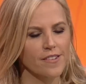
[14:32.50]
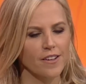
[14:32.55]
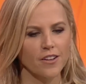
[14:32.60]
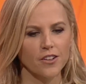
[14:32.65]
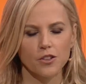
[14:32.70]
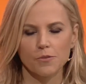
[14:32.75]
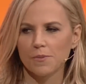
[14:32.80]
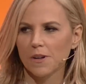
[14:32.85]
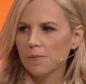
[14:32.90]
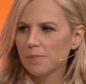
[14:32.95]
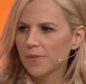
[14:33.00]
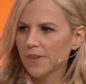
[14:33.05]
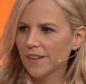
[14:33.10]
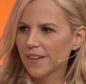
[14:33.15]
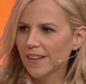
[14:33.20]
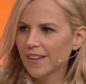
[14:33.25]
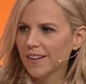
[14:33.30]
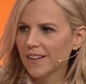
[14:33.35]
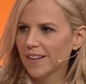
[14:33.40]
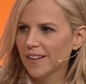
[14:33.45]
talked about
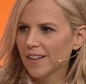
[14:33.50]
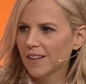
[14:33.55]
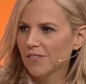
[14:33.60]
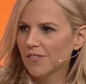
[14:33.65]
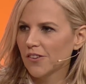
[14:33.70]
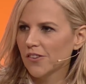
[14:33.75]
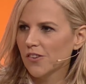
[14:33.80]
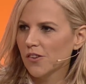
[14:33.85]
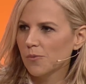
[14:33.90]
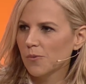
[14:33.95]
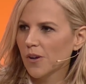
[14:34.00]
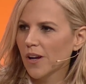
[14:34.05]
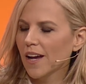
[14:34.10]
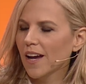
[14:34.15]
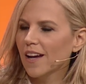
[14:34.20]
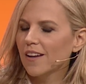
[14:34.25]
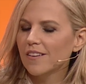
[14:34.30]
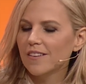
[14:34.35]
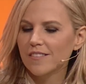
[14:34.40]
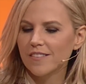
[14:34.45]
bikini versus,
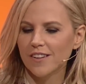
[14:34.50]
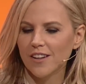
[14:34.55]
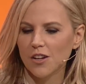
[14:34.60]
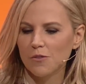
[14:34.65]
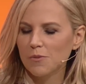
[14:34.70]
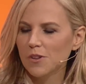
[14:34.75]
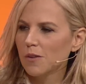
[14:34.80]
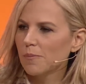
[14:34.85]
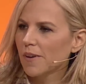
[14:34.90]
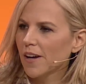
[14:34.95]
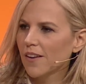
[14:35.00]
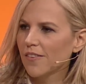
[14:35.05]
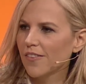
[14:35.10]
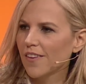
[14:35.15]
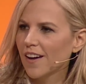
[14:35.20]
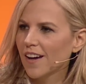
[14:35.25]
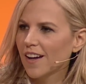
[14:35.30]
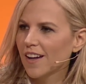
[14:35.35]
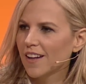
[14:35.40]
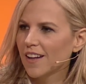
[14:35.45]
tell me about
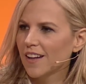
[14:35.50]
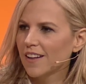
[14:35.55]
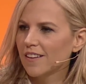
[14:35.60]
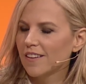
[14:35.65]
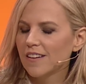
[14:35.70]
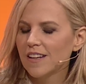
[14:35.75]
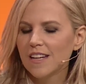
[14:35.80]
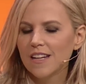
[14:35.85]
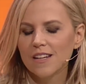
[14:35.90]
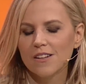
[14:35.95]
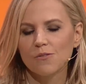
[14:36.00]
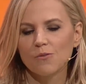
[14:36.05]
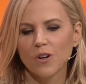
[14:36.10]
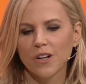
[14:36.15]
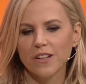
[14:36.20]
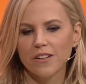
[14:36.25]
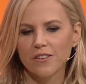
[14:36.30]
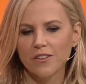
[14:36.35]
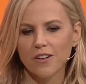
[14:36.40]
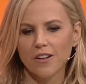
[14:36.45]
that. And
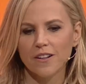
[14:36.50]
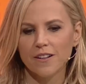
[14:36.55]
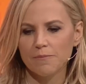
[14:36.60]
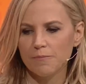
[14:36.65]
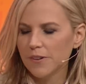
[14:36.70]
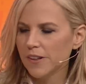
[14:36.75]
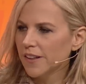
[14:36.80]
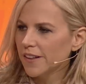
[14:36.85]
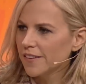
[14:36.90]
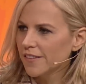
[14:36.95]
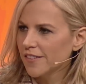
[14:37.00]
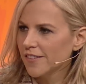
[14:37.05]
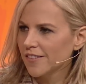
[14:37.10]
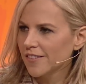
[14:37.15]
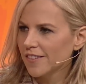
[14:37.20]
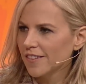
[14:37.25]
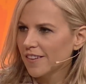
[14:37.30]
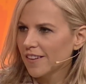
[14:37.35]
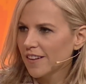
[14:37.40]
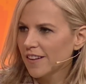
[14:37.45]
when you're on a
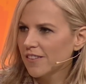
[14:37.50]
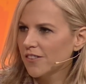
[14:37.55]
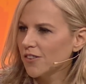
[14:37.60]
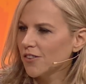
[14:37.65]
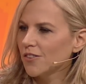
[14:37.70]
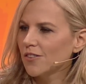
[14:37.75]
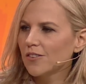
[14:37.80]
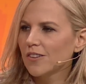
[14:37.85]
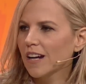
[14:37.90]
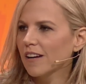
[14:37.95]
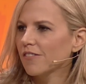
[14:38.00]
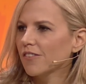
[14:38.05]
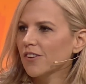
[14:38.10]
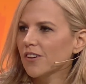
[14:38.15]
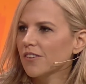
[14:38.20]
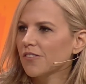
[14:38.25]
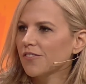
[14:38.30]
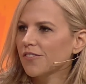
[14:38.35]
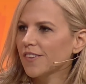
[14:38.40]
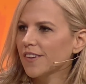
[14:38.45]
beach, do you
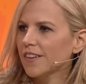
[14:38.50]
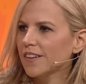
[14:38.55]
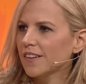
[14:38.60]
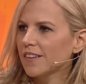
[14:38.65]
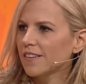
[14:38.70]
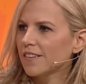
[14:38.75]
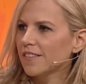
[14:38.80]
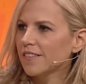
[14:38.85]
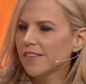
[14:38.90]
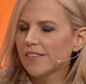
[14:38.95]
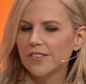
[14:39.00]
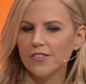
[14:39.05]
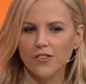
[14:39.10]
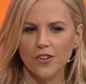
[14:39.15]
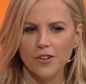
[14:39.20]
ever feel discriminated?